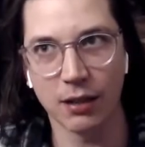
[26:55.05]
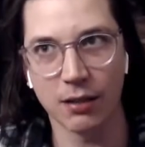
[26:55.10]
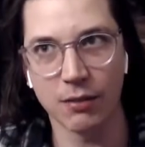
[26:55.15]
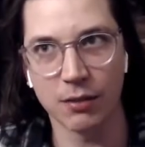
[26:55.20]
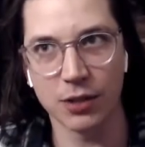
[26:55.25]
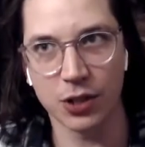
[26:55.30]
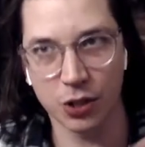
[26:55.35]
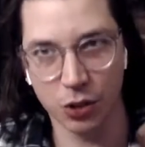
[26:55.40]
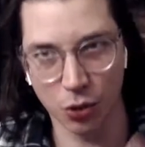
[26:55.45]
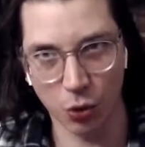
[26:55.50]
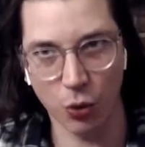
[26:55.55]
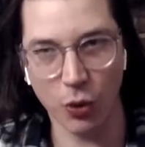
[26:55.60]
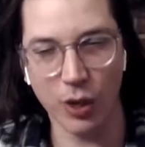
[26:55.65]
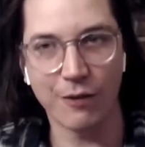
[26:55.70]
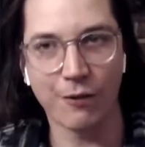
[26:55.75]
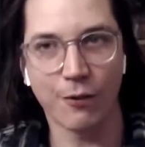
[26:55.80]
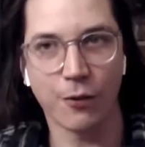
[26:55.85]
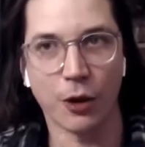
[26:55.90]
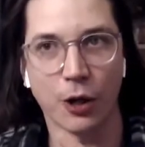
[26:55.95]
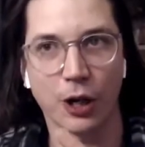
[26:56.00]
story
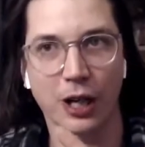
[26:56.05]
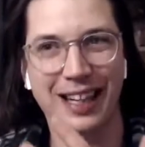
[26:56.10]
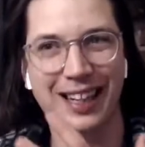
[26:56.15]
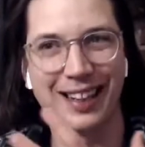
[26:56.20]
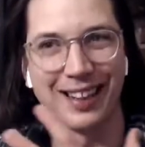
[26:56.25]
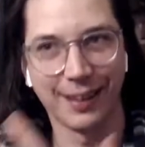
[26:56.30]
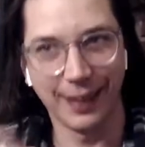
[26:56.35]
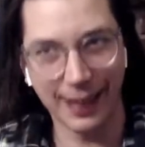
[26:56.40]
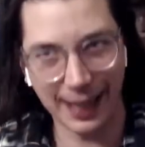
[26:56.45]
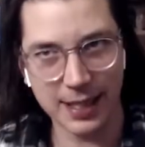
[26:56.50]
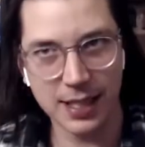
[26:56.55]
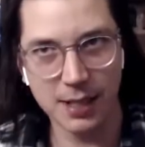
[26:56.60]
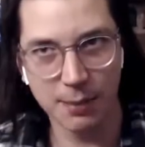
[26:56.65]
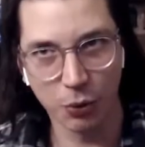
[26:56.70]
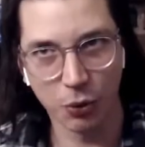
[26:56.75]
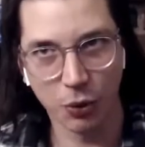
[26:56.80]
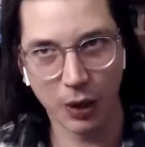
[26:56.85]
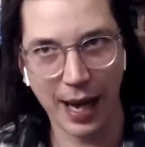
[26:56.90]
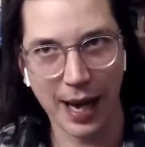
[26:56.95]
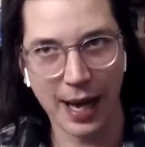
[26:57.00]
for a
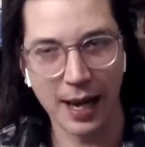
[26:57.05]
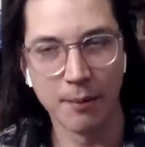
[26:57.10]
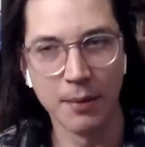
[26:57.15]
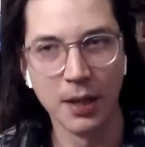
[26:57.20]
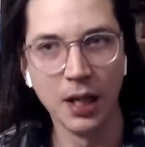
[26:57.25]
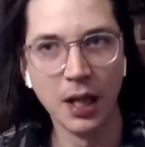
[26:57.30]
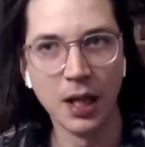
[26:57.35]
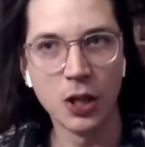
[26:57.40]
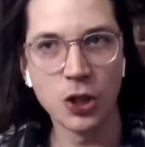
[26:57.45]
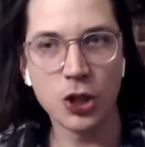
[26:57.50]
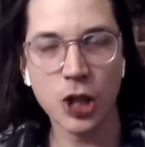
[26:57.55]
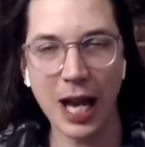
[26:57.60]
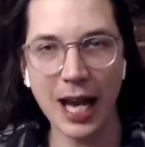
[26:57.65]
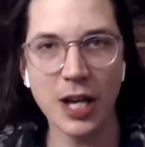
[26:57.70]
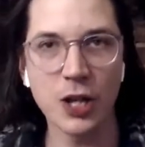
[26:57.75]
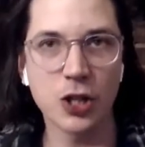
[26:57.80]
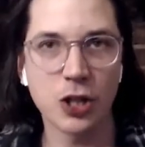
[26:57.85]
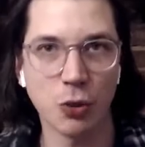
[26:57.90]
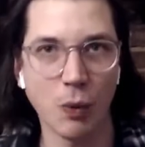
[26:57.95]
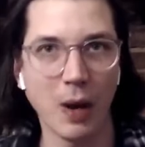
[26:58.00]
collectible game
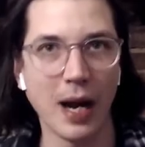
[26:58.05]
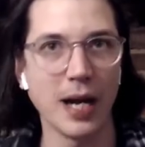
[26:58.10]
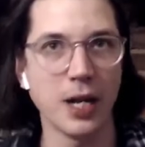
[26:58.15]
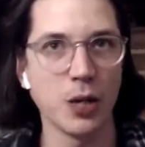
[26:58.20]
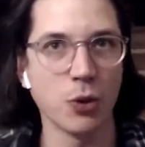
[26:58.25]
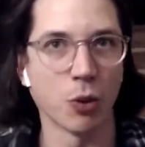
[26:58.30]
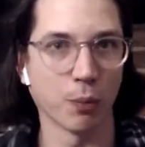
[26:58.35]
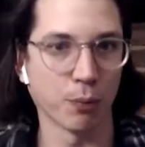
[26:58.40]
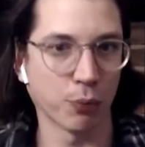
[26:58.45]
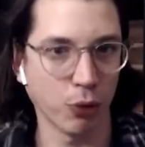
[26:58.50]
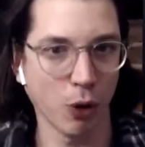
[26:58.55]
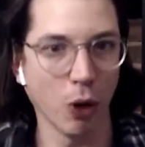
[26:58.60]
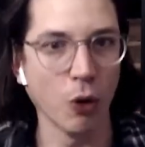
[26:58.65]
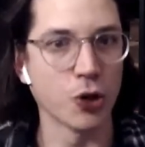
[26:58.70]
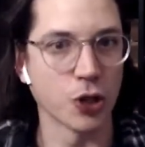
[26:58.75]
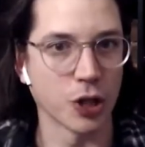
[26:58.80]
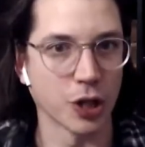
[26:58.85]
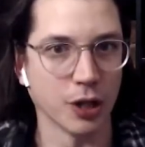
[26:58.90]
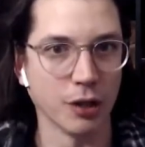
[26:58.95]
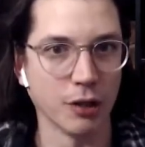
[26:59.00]
change the way you
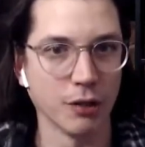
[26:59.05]
approach it?